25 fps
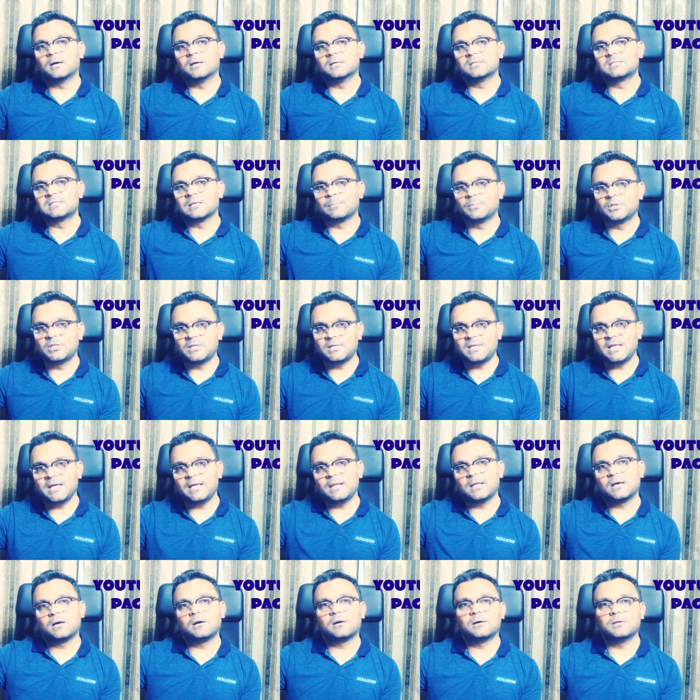some of the
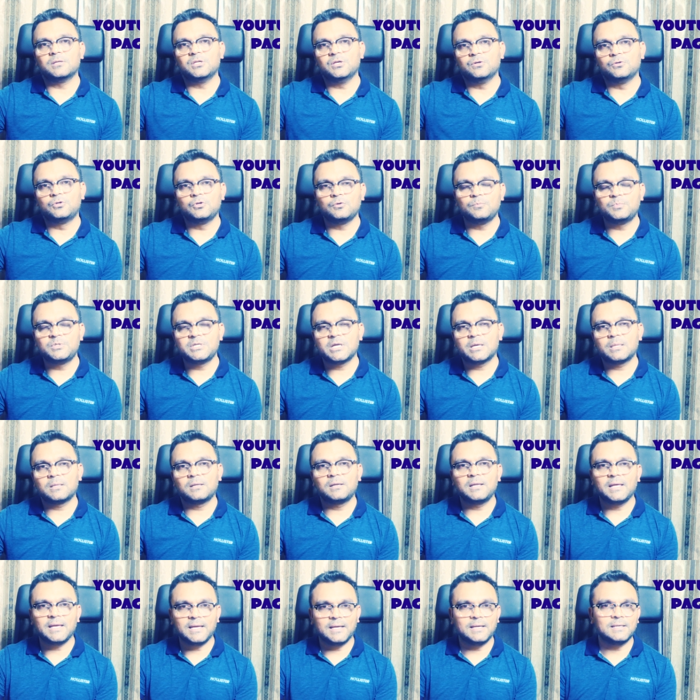data on YouTube
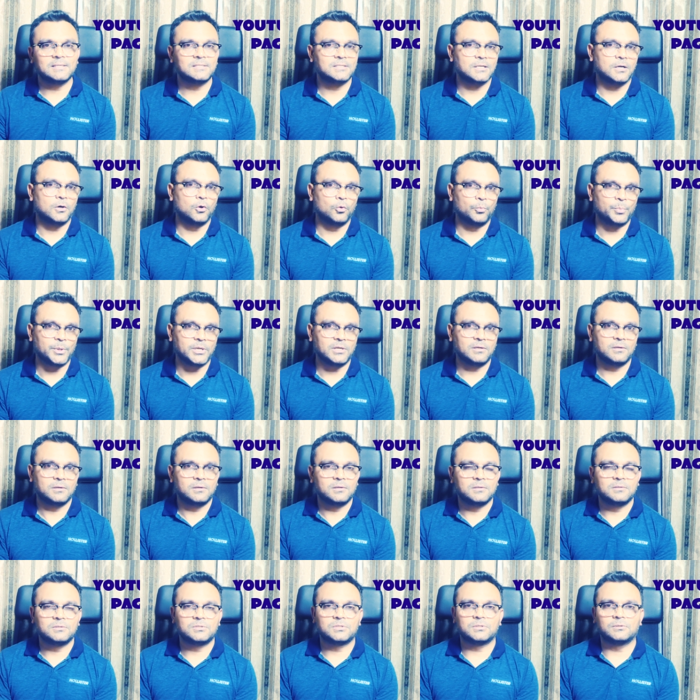channel is open.
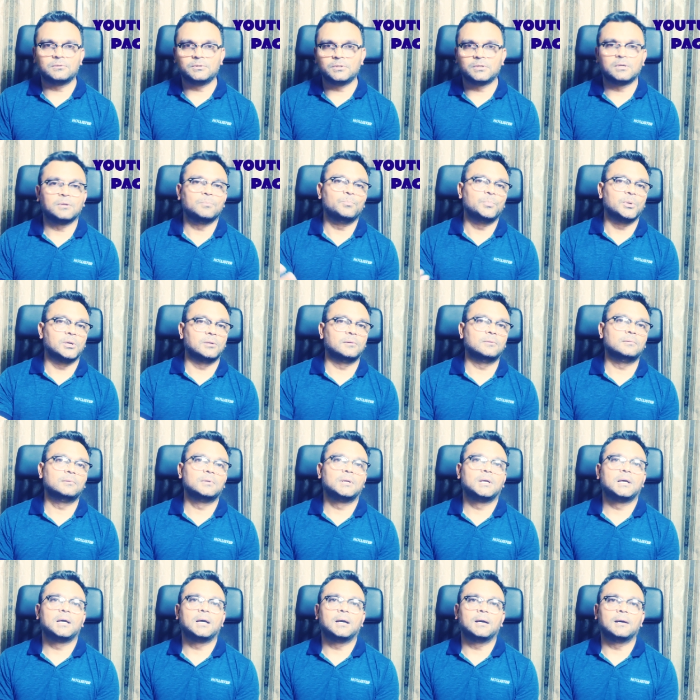So you can
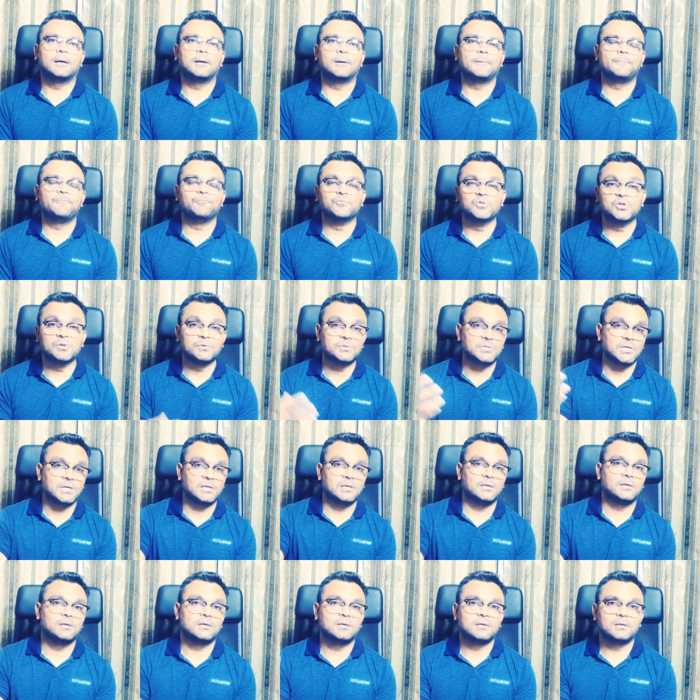build uh,
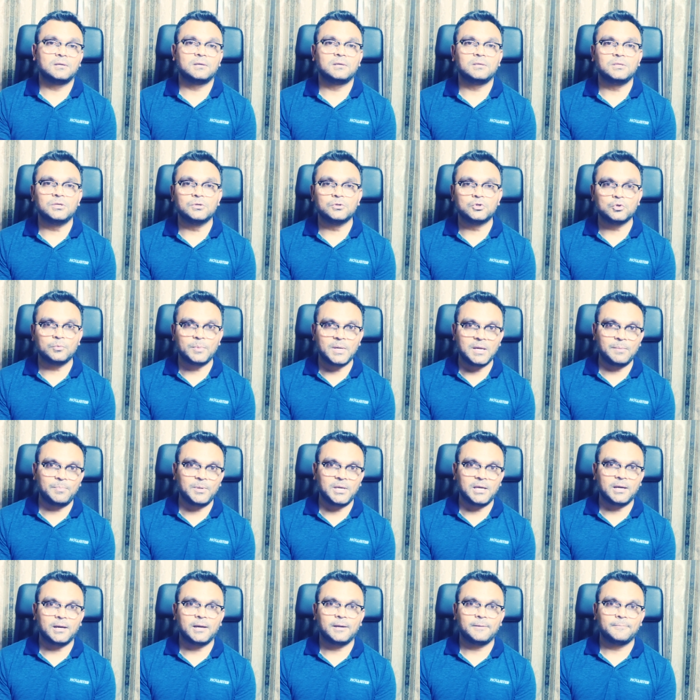using YouTube A
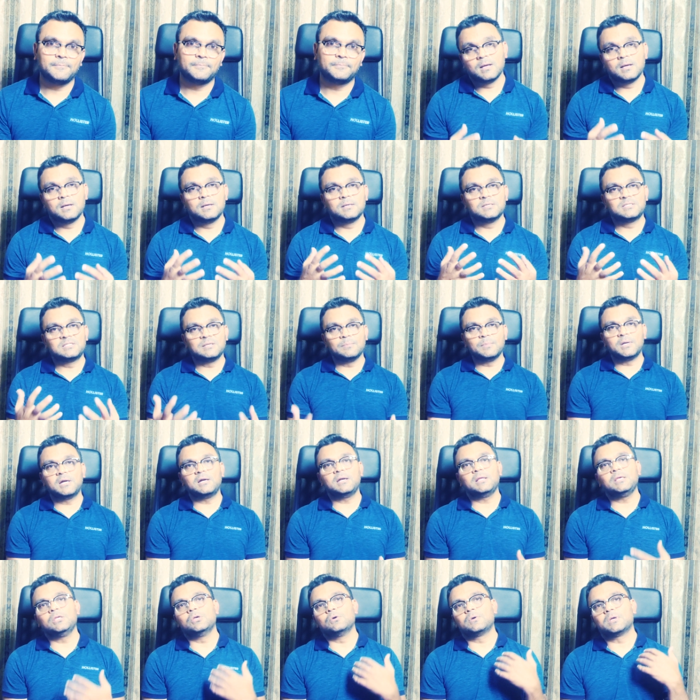P I.
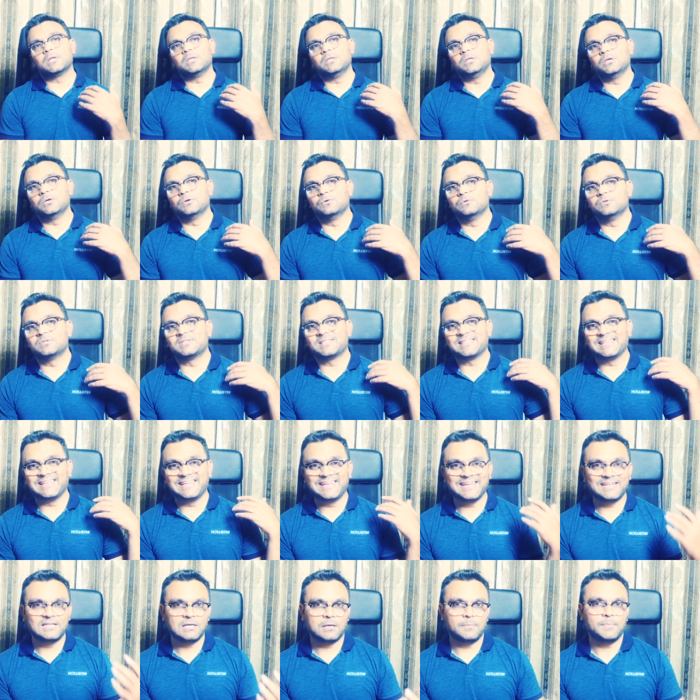Similarly, you can use
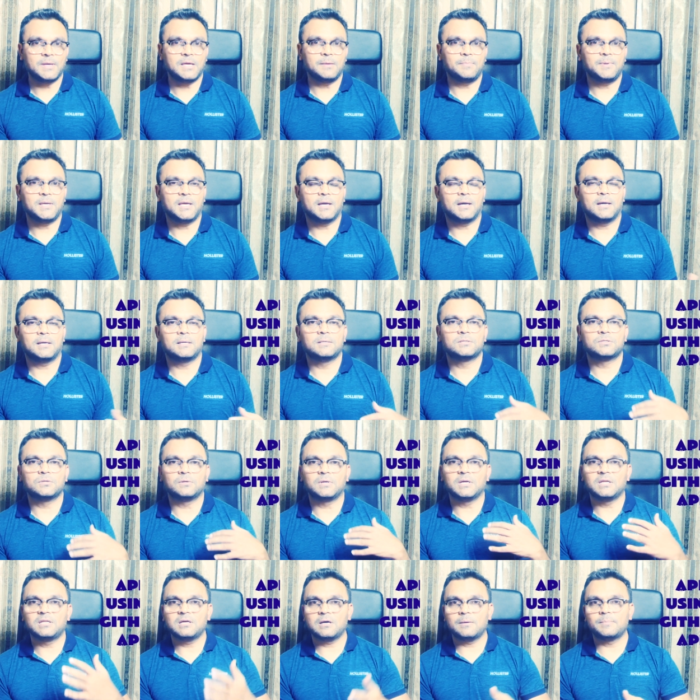GitHub A P I. So
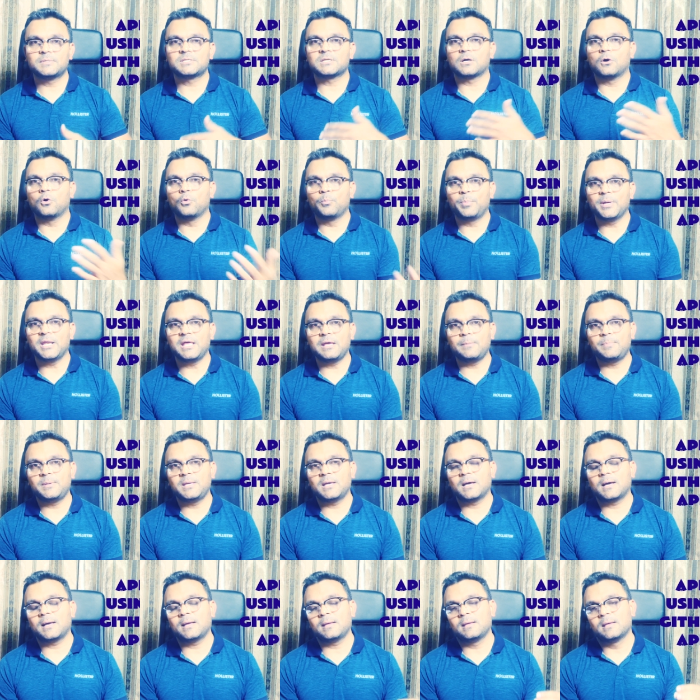GitHub is an open A
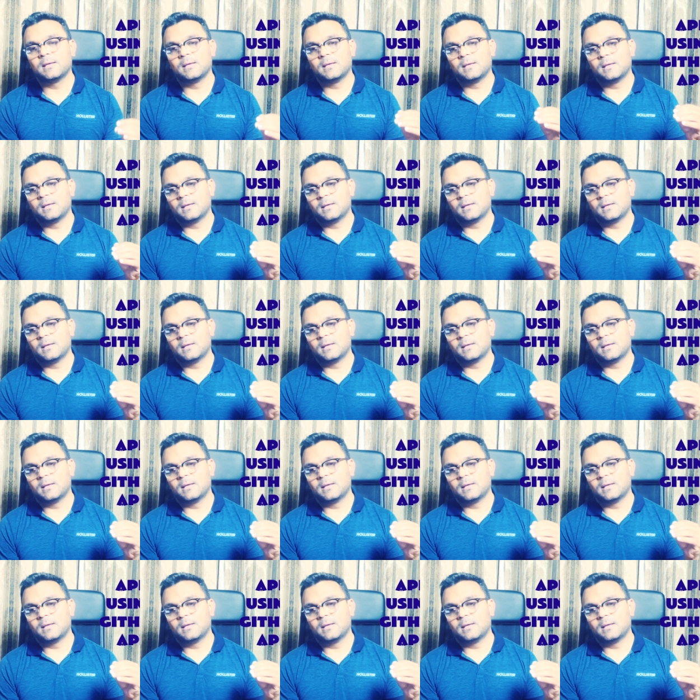P I